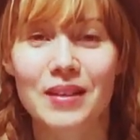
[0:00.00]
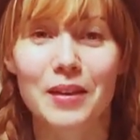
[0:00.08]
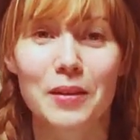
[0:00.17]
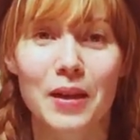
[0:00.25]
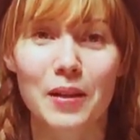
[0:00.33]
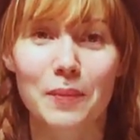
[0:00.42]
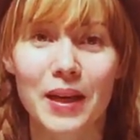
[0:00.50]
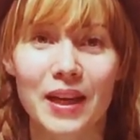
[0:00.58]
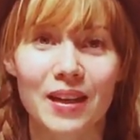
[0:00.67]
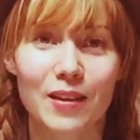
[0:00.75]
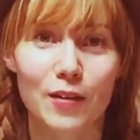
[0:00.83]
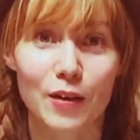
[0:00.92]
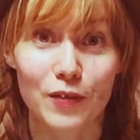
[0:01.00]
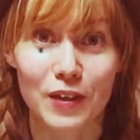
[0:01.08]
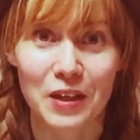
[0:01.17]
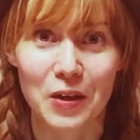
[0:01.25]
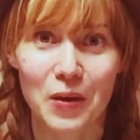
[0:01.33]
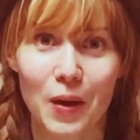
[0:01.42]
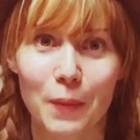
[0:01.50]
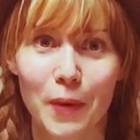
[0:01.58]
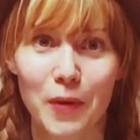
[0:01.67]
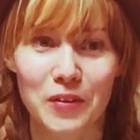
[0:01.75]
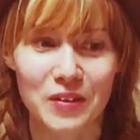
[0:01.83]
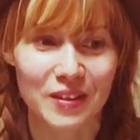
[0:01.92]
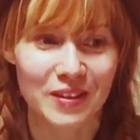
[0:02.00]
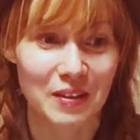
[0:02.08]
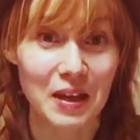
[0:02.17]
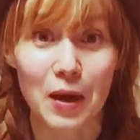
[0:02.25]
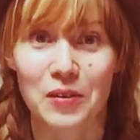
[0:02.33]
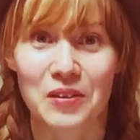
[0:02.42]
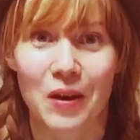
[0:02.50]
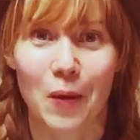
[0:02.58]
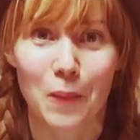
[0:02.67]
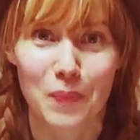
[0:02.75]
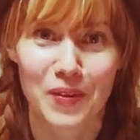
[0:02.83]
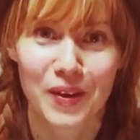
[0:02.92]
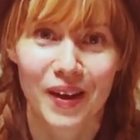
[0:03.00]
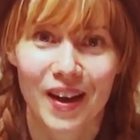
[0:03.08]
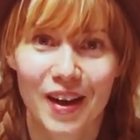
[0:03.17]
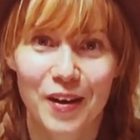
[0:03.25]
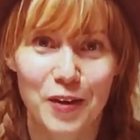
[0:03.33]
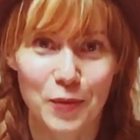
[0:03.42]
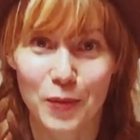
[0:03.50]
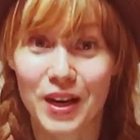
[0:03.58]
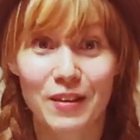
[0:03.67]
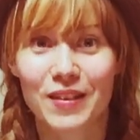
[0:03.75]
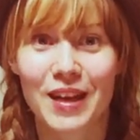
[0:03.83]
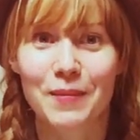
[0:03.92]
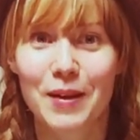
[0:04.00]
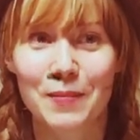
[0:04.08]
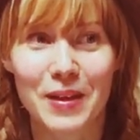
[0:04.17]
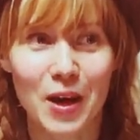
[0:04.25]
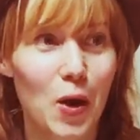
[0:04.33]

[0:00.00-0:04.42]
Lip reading: I'll make a video about the outcome, whatever that may be.